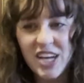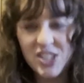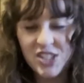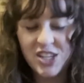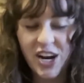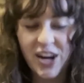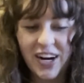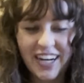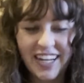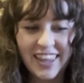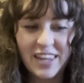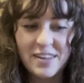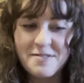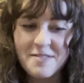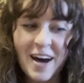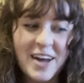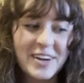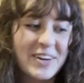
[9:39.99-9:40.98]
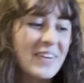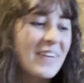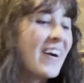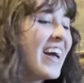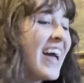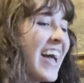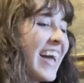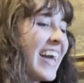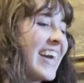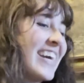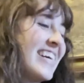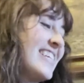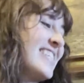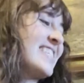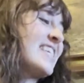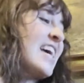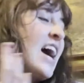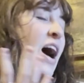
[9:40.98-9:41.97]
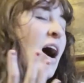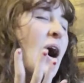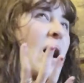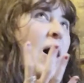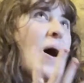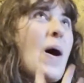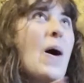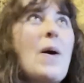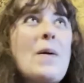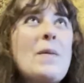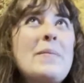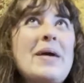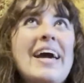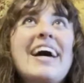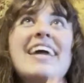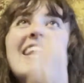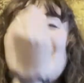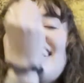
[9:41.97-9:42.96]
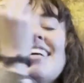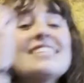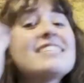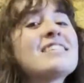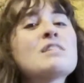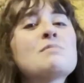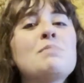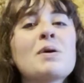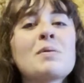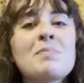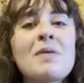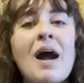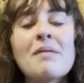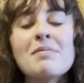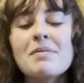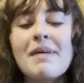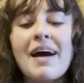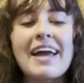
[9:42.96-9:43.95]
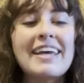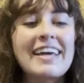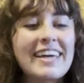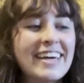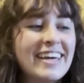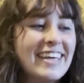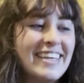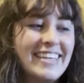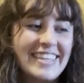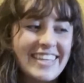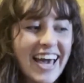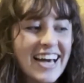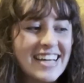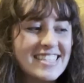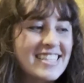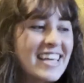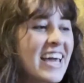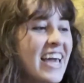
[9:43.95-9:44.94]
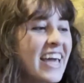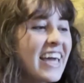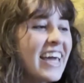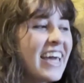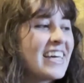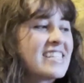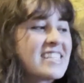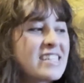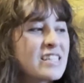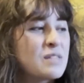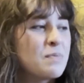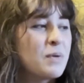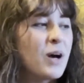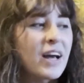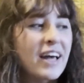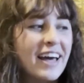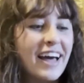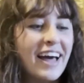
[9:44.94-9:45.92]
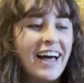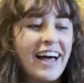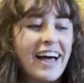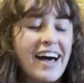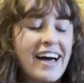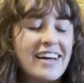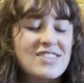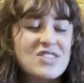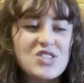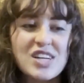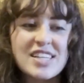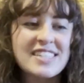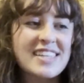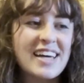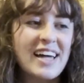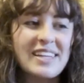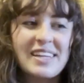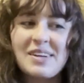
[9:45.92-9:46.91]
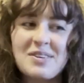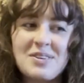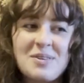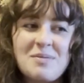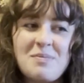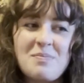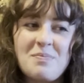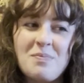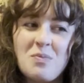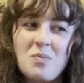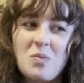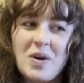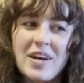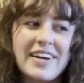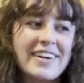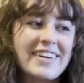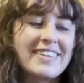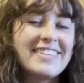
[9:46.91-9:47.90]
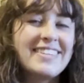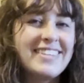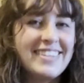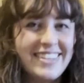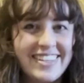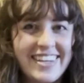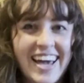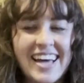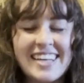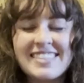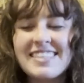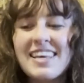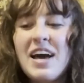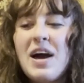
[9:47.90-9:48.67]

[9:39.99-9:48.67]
Sheridan Le Fanu is, oh man, is this book problematic? Yes. Is this book just a little weird? Yes.